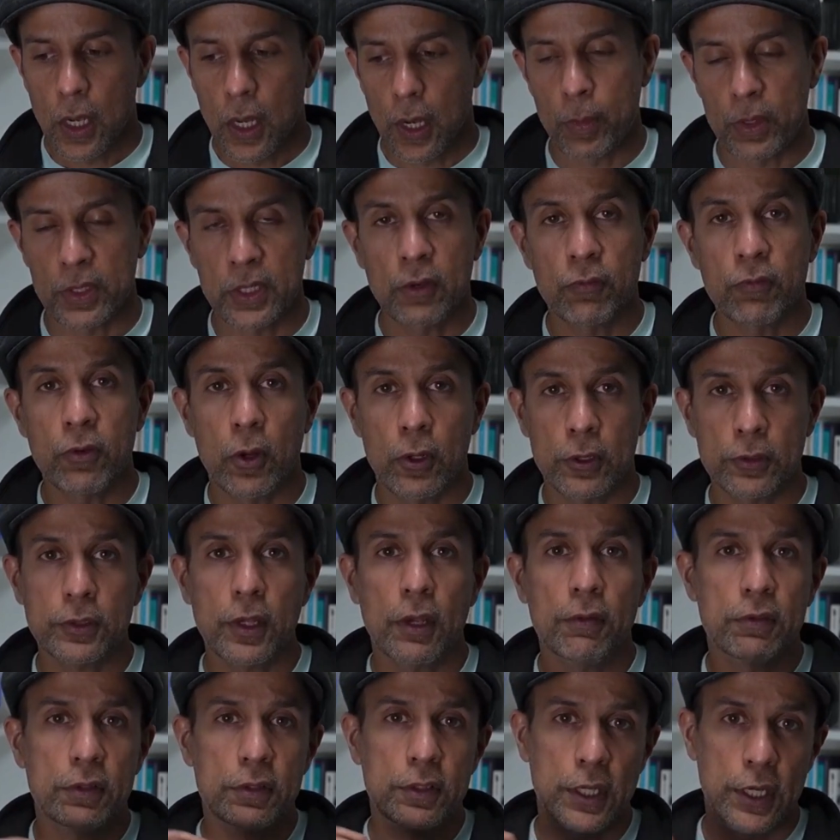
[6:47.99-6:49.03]
But then we also
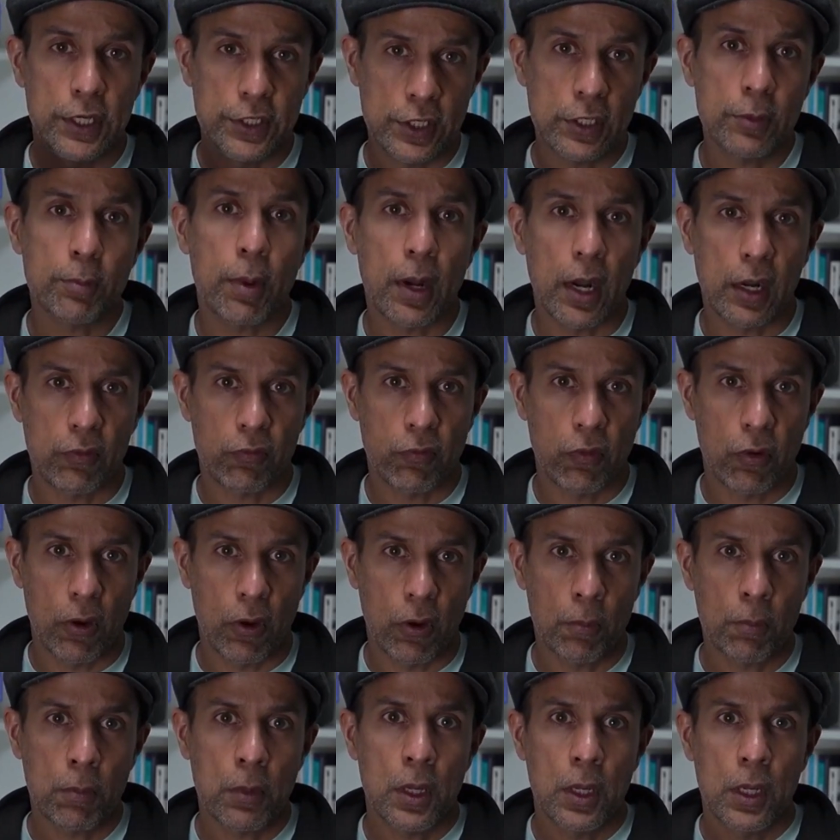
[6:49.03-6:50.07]
have this agent
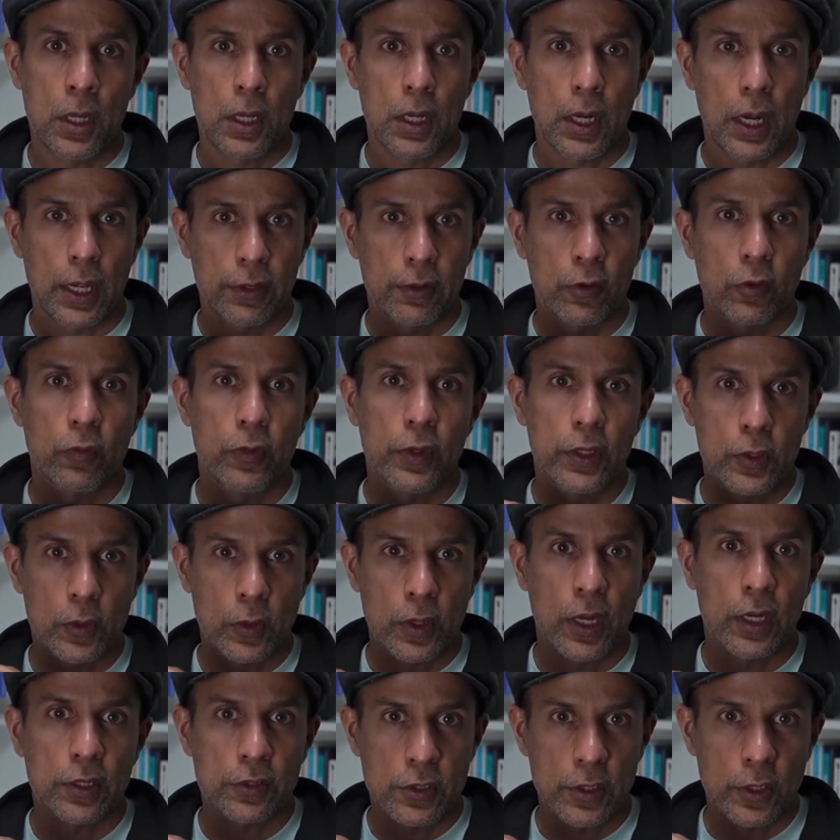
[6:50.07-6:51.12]
platform, where you
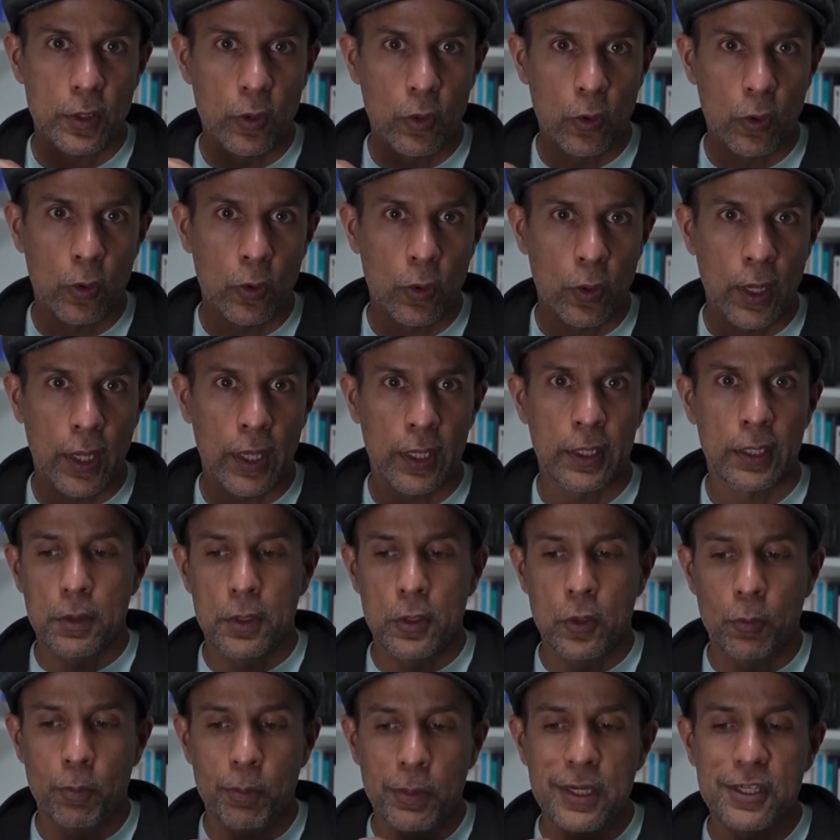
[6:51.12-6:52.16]
can actually go and,
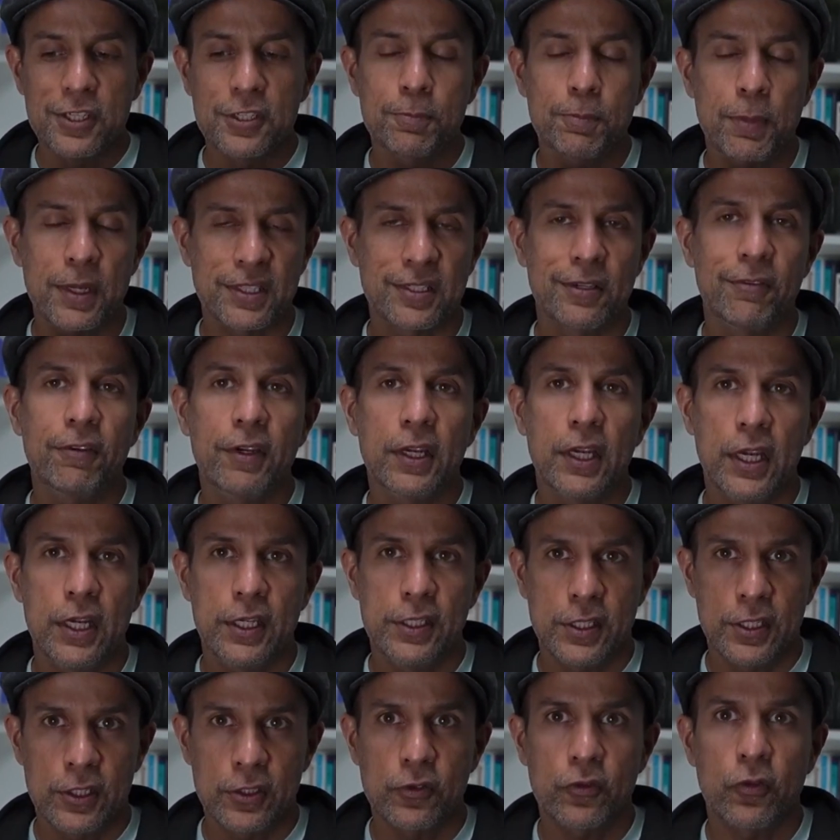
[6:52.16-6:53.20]
build specific
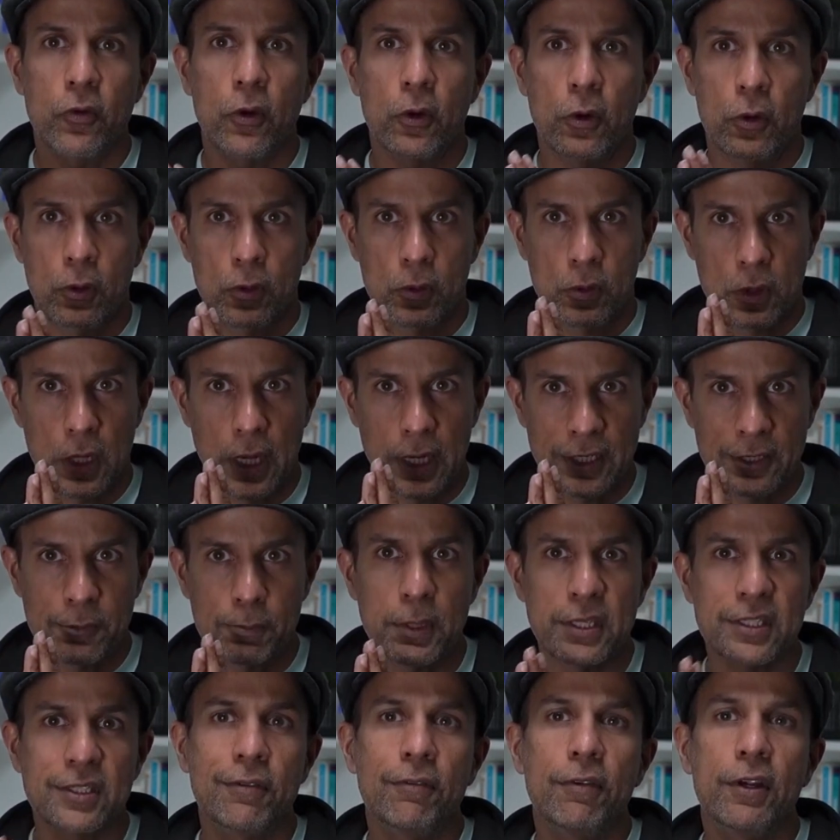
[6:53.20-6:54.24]
agents for like
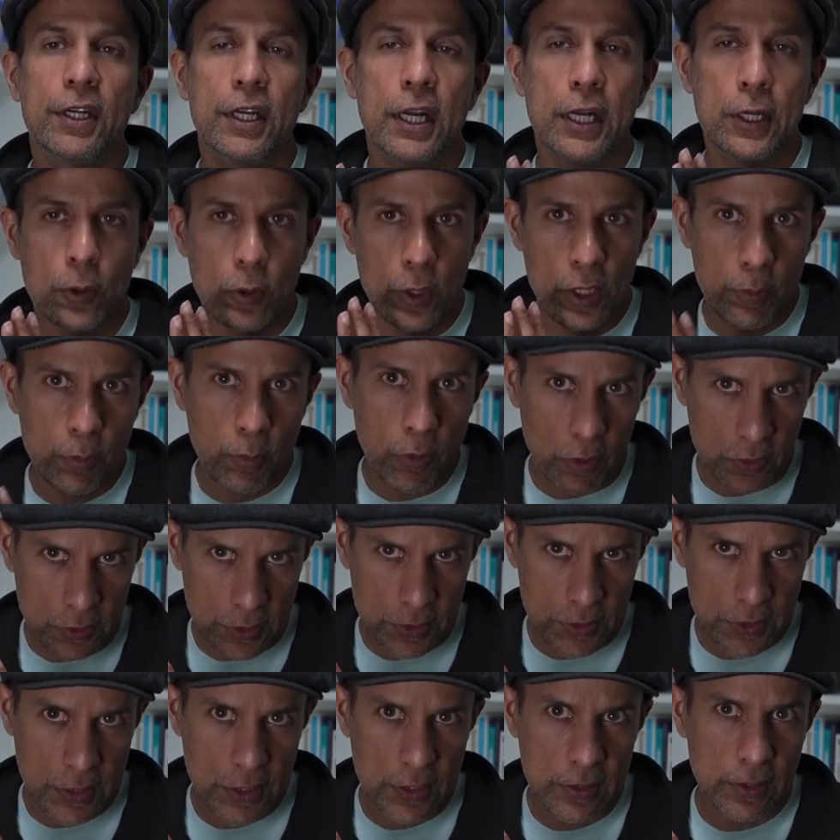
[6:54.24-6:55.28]
specific day-to-day
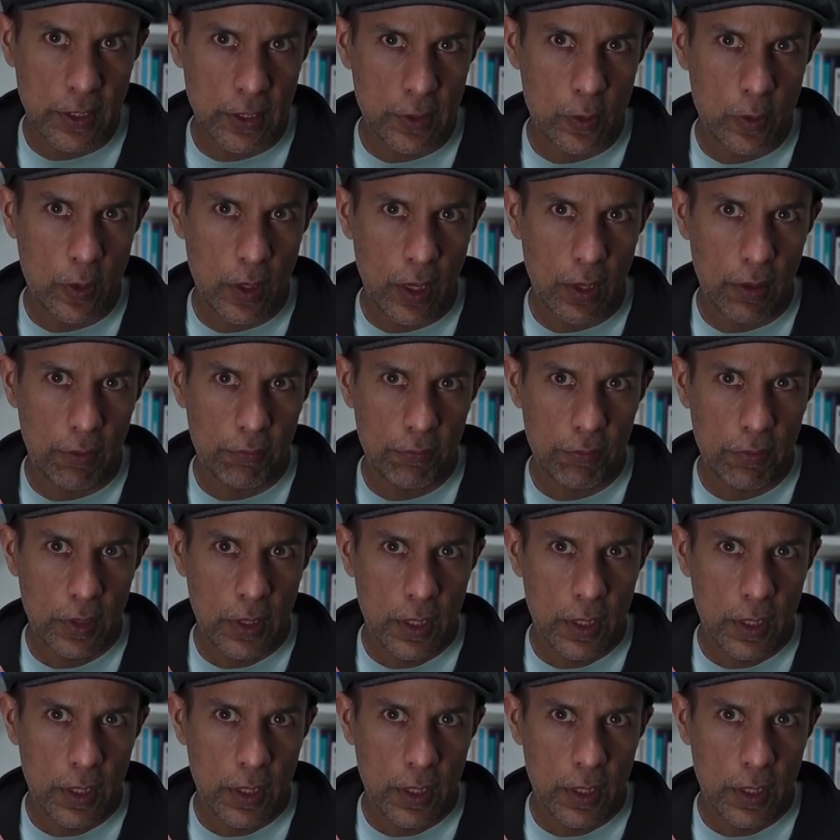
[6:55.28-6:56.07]
processes that you have.